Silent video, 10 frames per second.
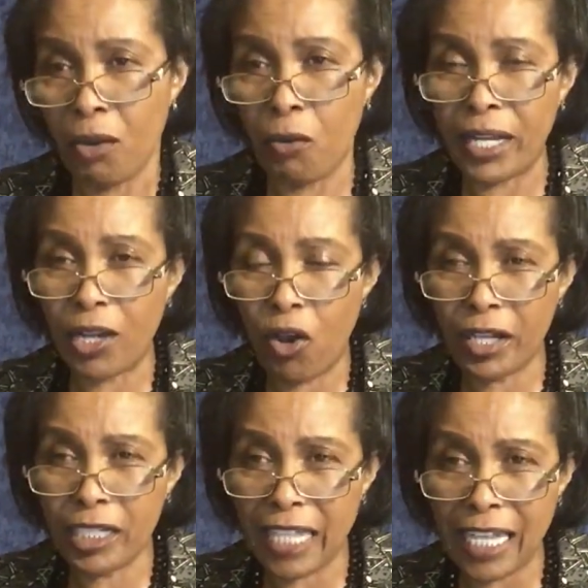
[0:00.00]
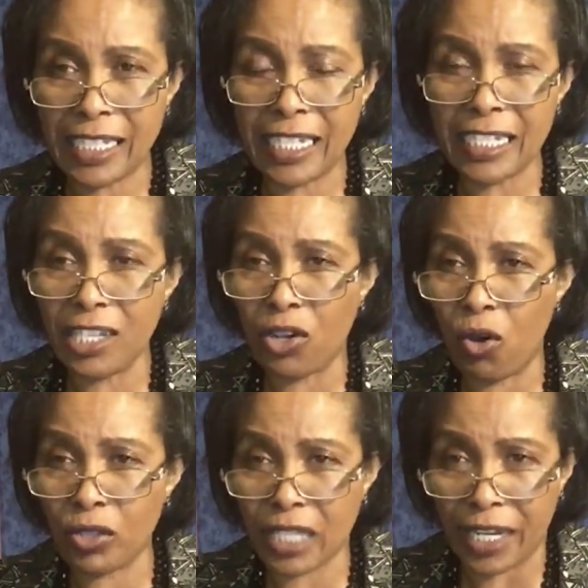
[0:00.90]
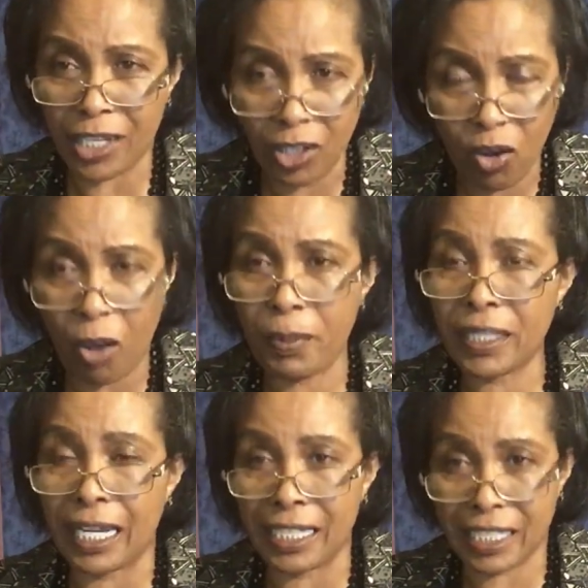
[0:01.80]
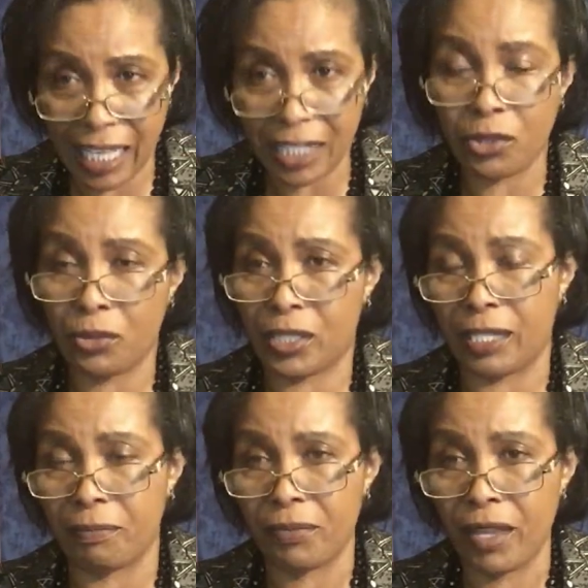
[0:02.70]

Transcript: When God does this, he goes and copies it and starts using.